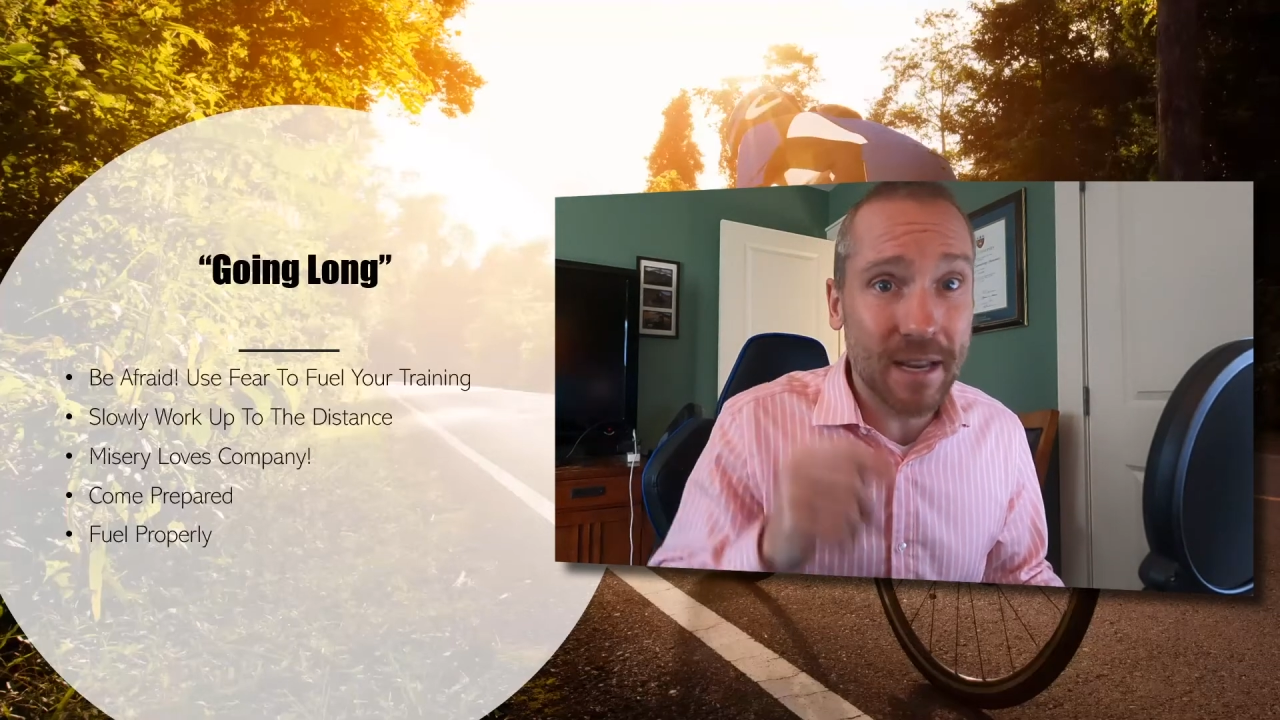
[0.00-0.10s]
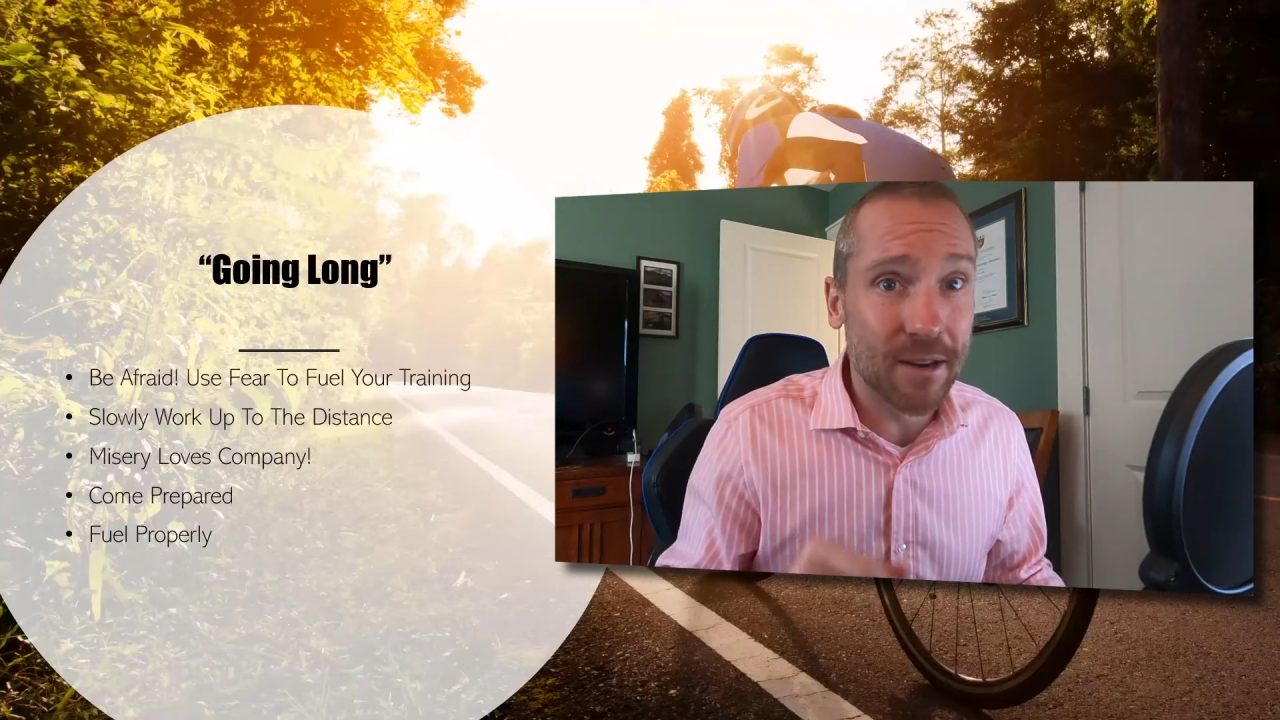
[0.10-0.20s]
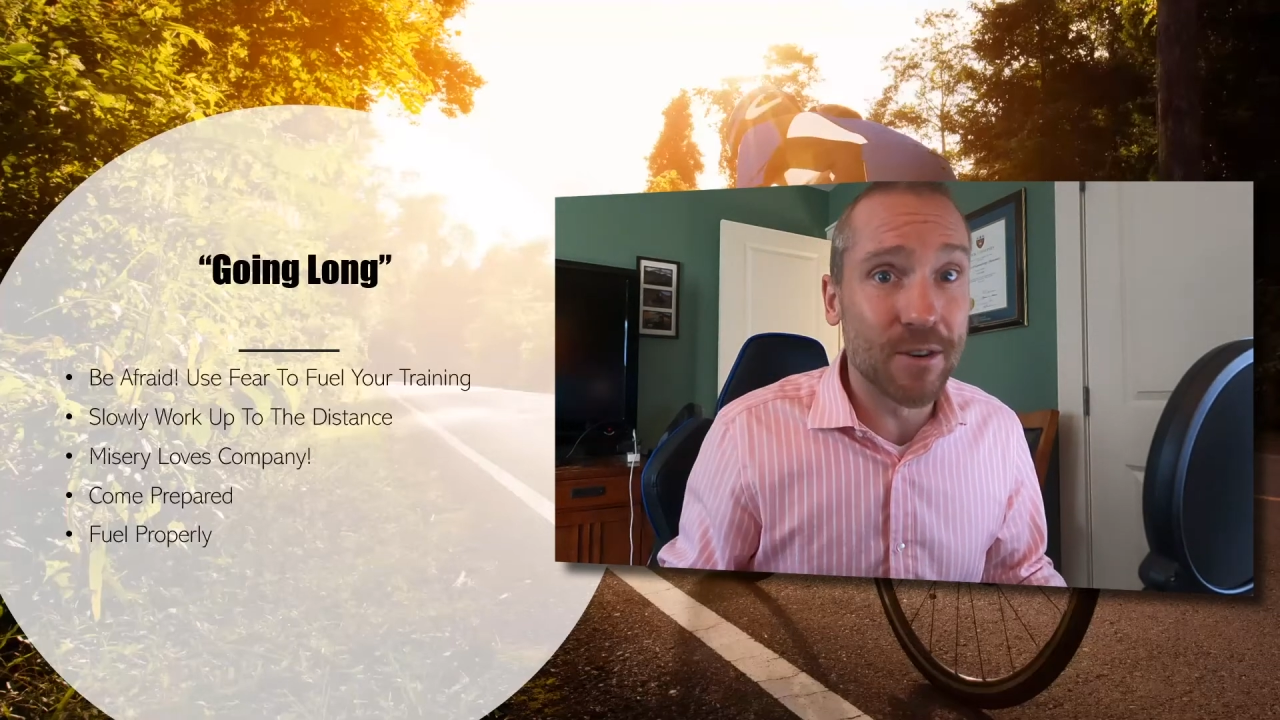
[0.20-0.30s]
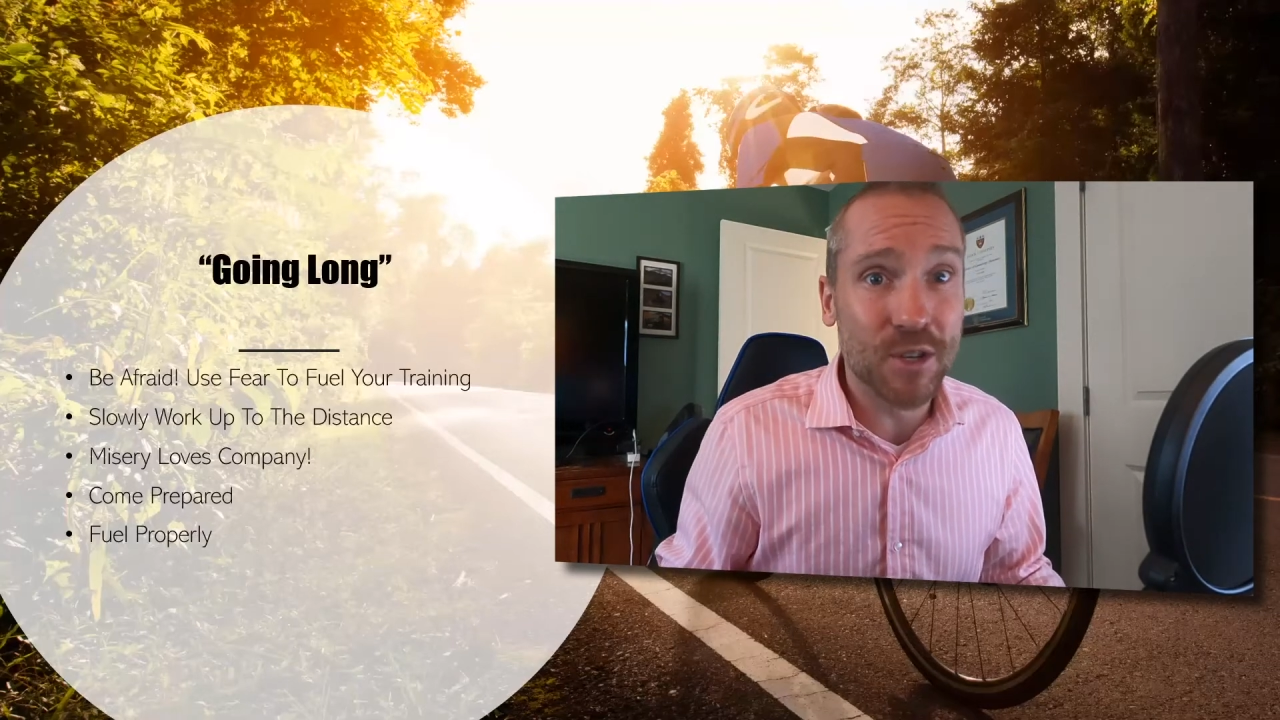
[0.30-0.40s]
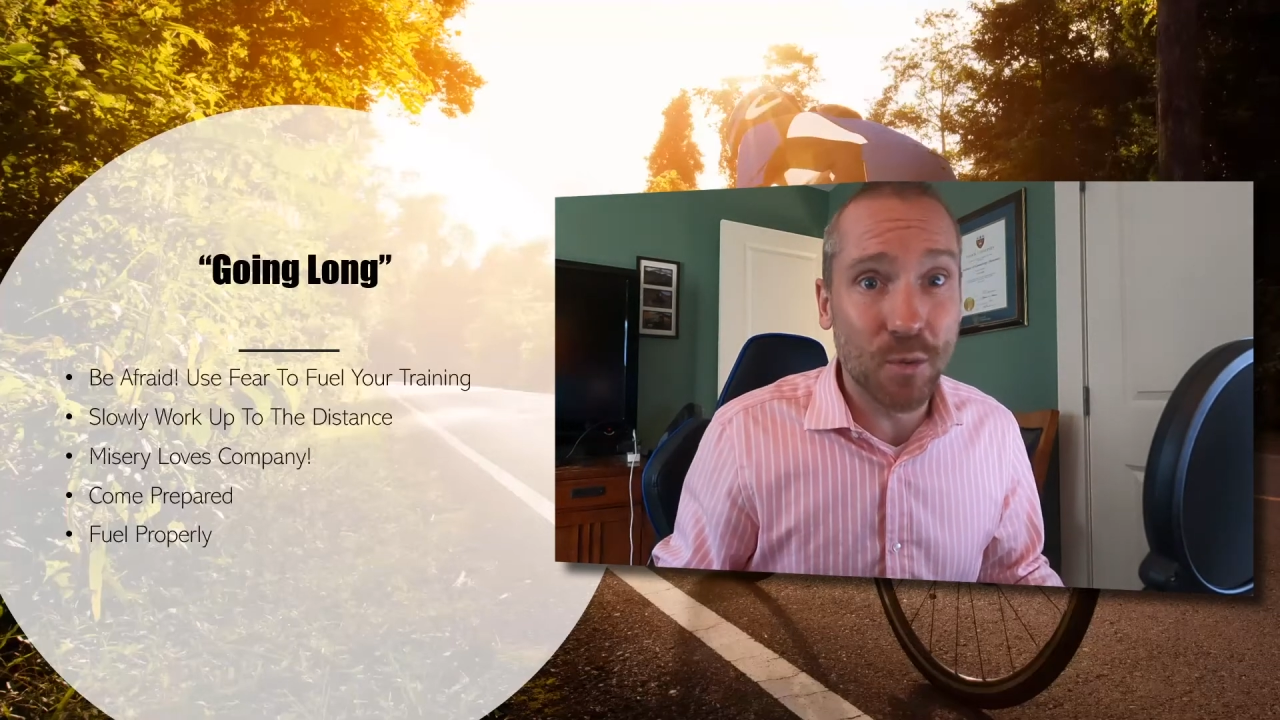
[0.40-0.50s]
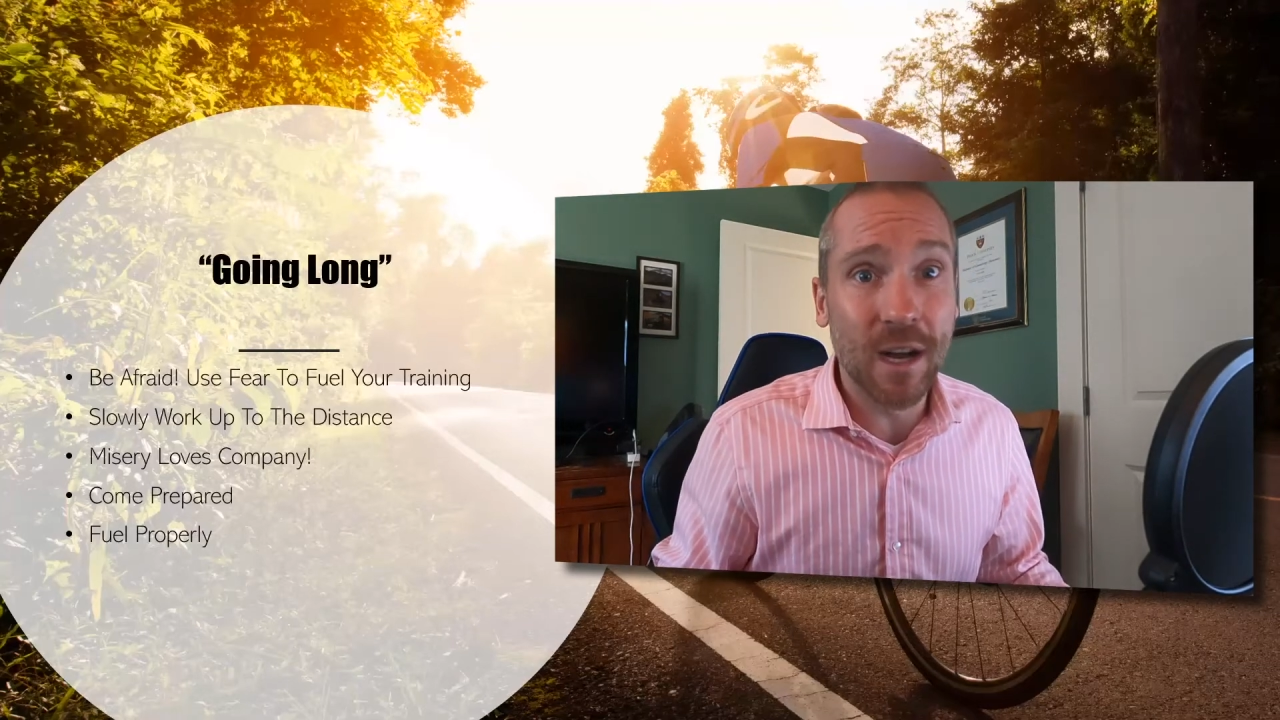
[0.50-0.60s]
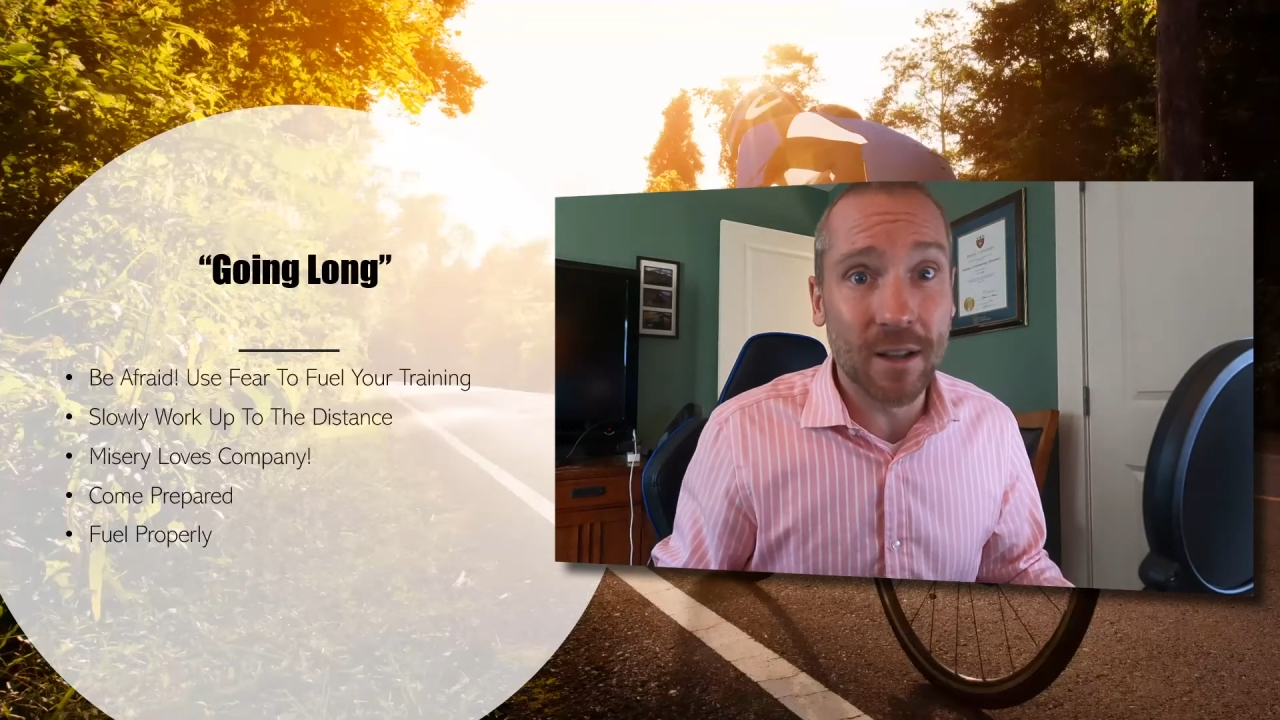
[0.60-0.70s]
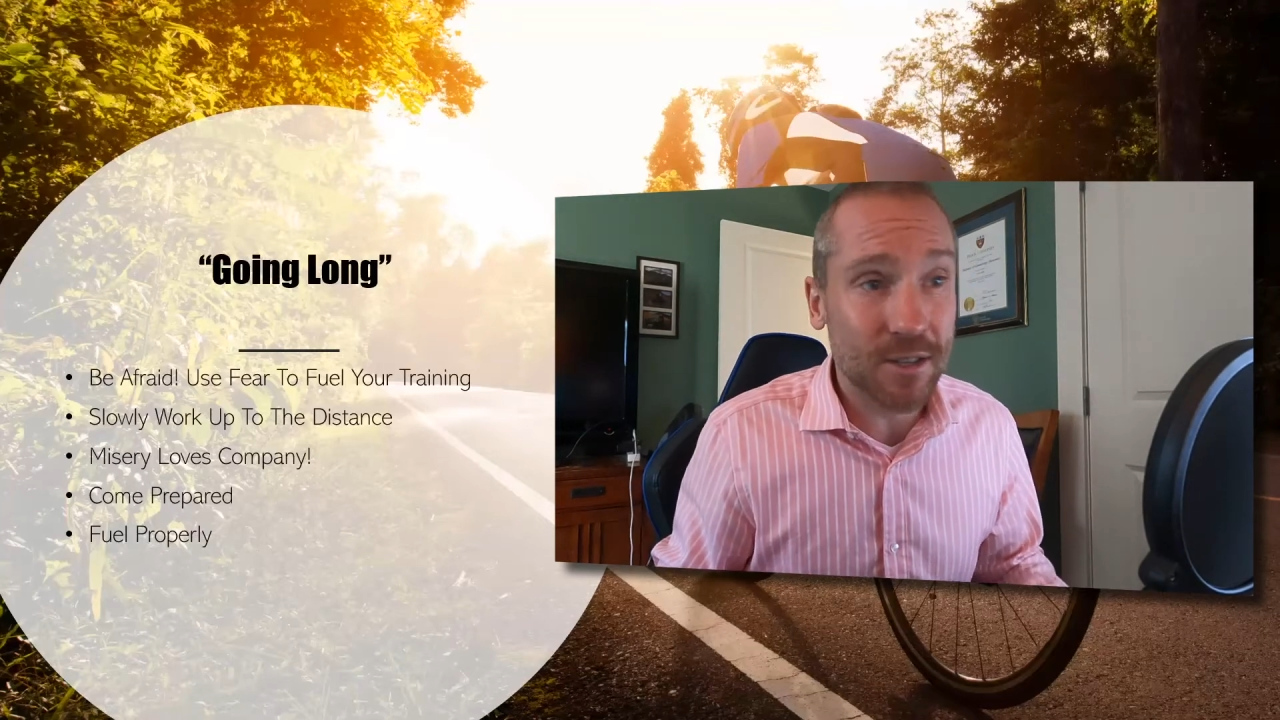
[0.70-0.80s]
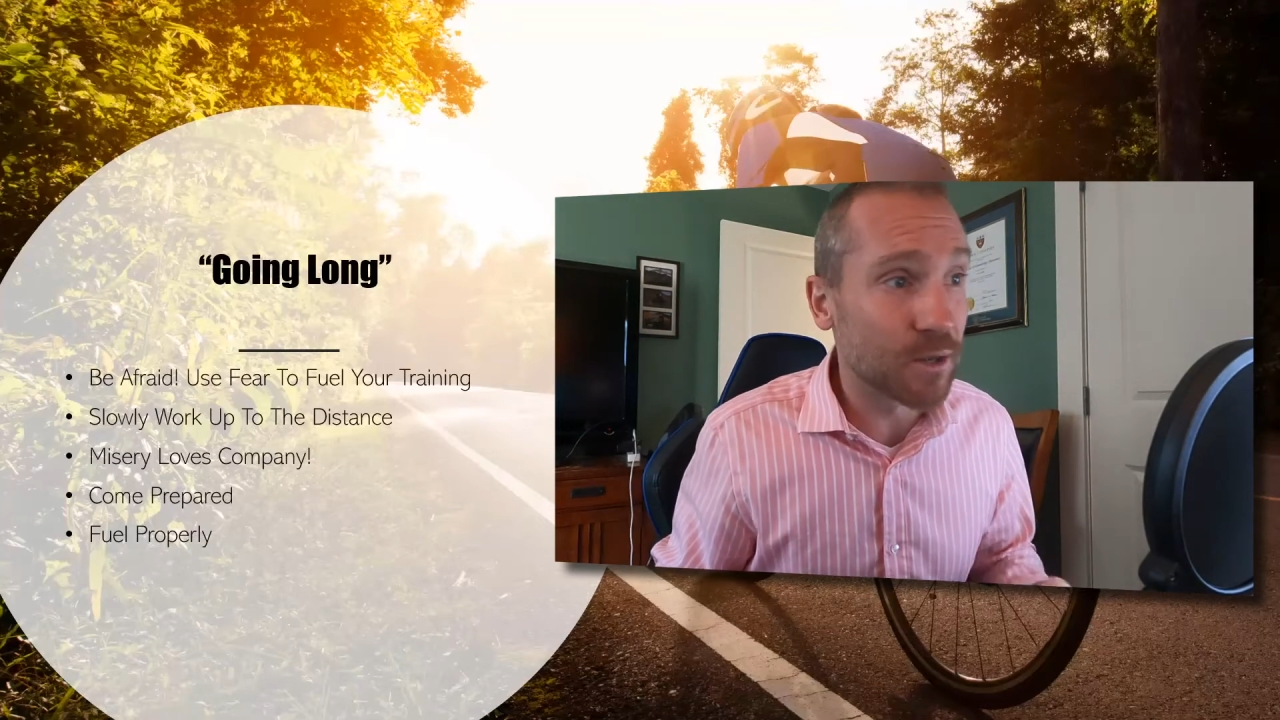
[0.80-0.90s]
here as well.